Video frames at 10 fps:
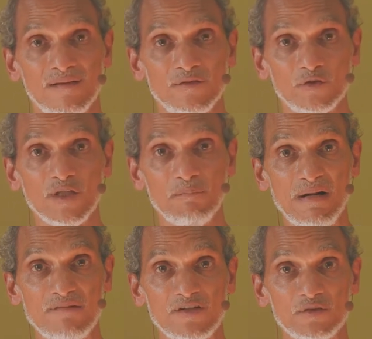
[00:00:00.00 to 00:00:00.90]
So it's a
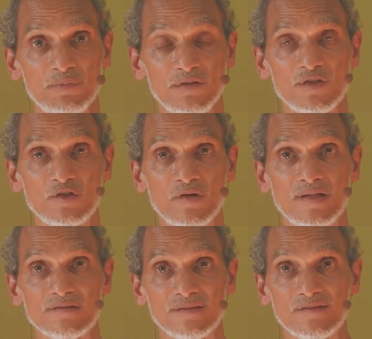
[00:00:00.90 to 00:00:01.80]
marvelous spirit to
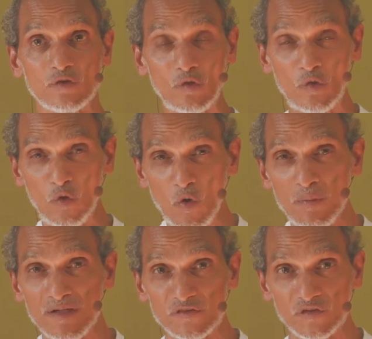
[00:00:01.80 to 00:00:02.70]
join us in this
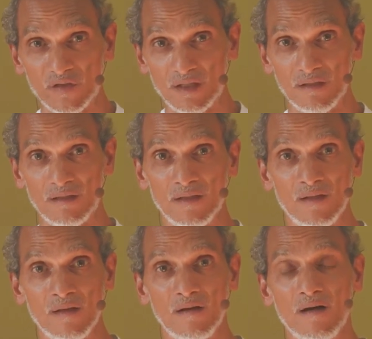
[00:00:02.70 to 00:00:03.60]
global circle
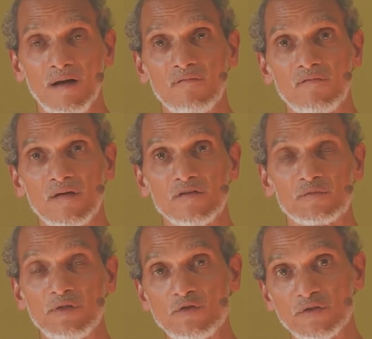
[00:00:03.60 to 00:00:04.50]
of
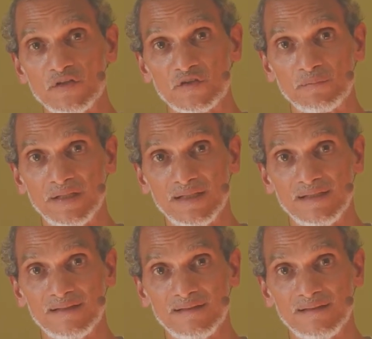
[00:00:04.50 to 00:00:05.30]
spiritual discipline